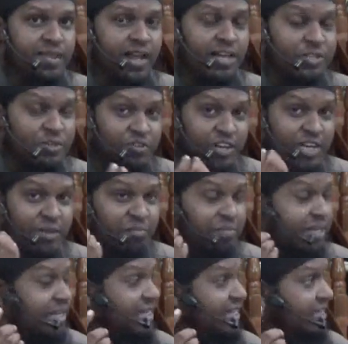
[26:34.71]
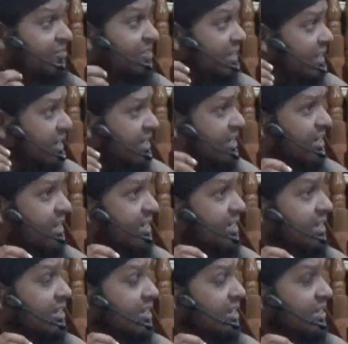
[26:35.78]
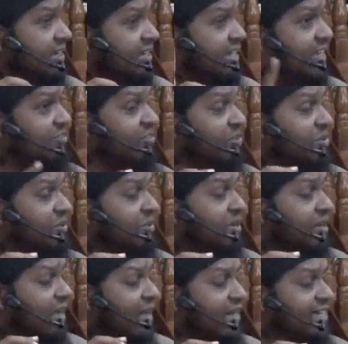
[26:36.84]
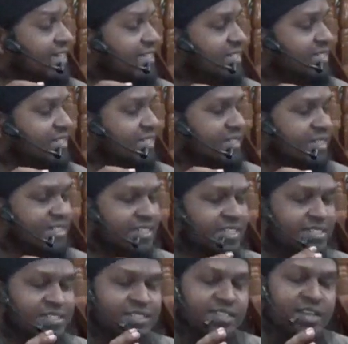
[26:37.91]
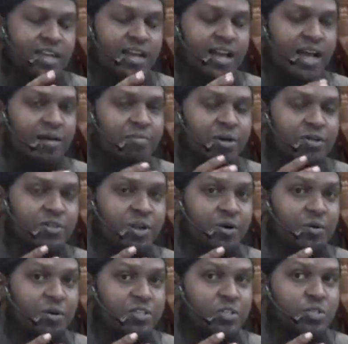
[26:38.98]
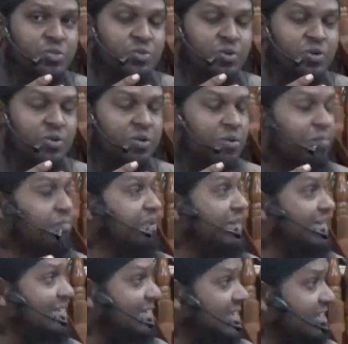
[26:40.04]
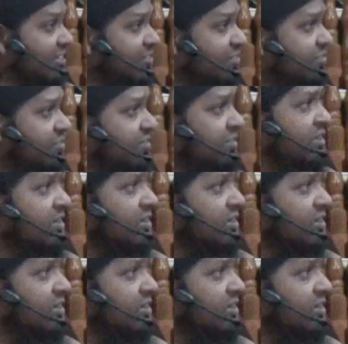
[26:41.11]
and you really believe in Allah, this is about our true belief